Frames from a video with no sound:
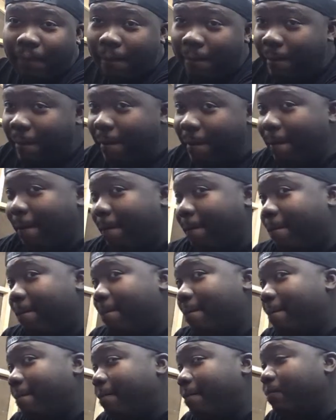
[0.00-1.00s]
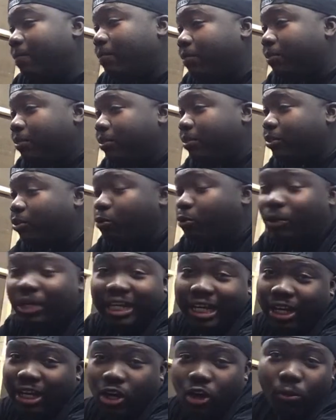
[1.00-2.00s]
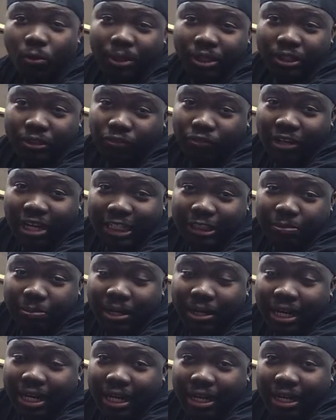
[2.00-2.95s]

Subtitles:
You know, the weekend always flies by.